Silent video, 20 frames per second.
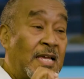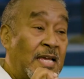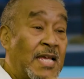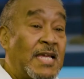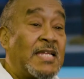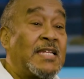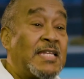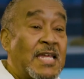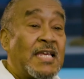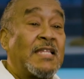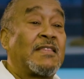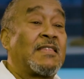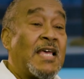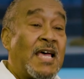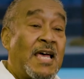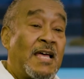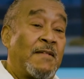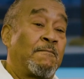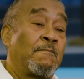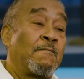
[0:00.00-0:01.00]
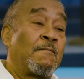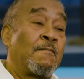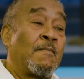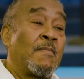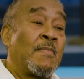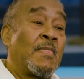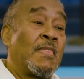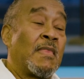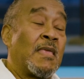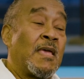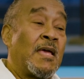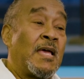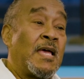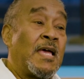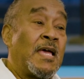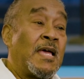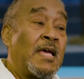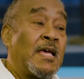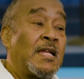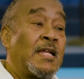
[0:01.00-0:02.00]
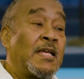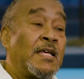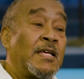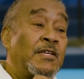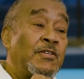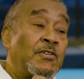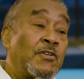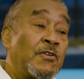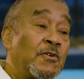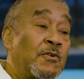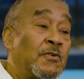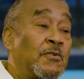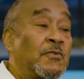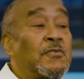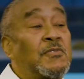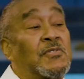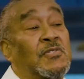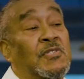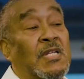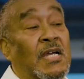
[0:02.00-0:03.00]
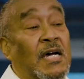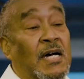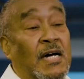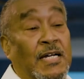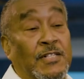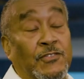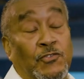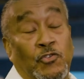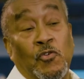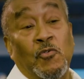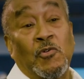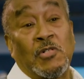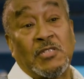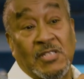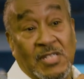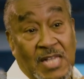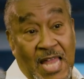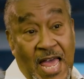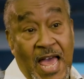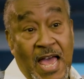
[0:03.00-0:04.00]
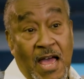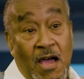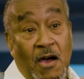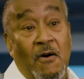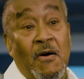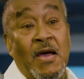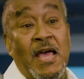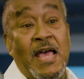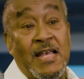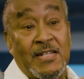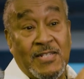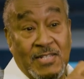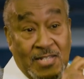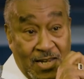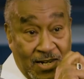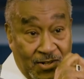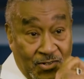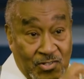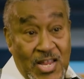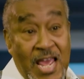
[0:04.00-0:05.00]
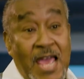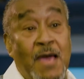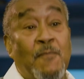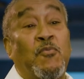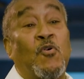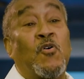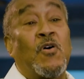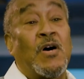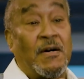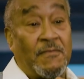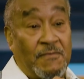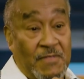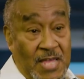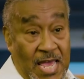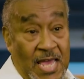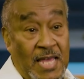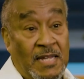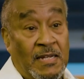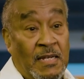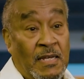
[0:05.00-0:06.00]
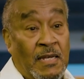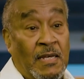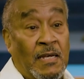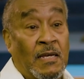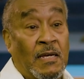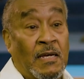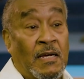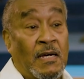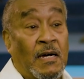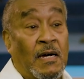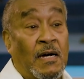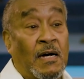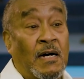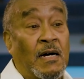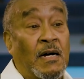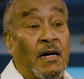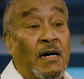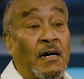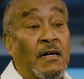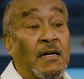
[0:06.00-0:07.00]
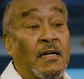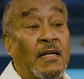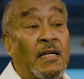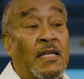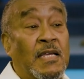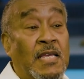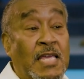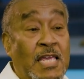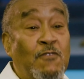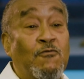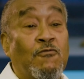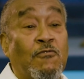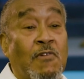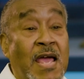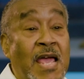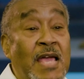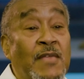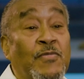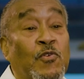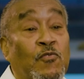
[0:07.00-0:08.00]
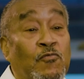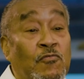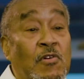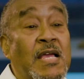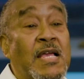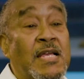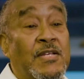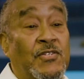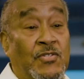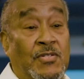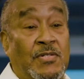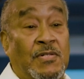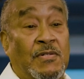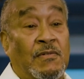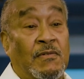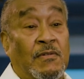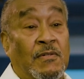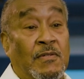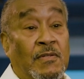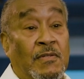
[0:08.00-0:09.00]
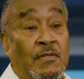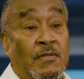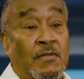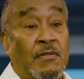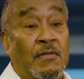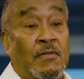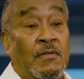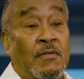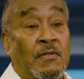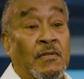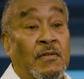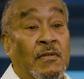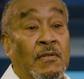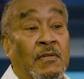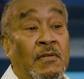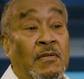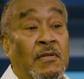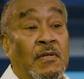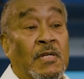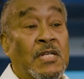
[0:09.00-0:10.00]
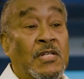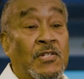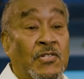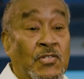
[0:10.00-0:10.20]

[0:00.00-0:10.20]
He did that, and he used George Liele as an example of that. He ran the race. He